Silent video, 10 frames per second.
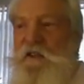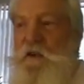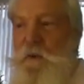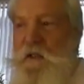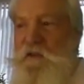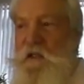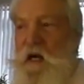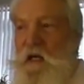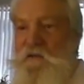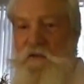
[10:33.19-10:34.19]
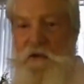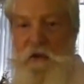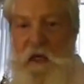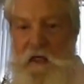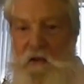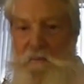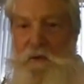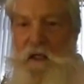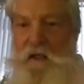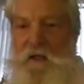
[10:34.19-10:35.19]
squeezing oxygenated
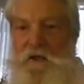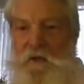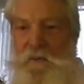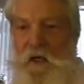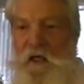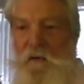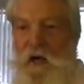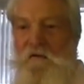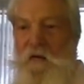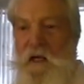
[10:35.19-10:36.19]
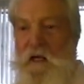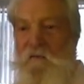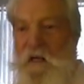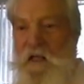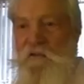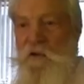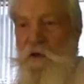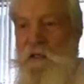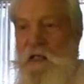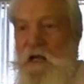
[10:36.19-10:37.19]
blood into the brain, while veins
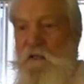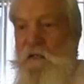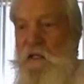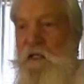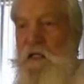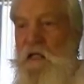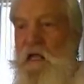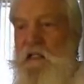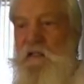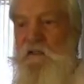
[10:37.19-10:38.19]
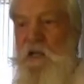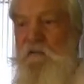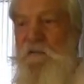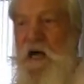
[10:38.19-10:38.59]
going down the neck contain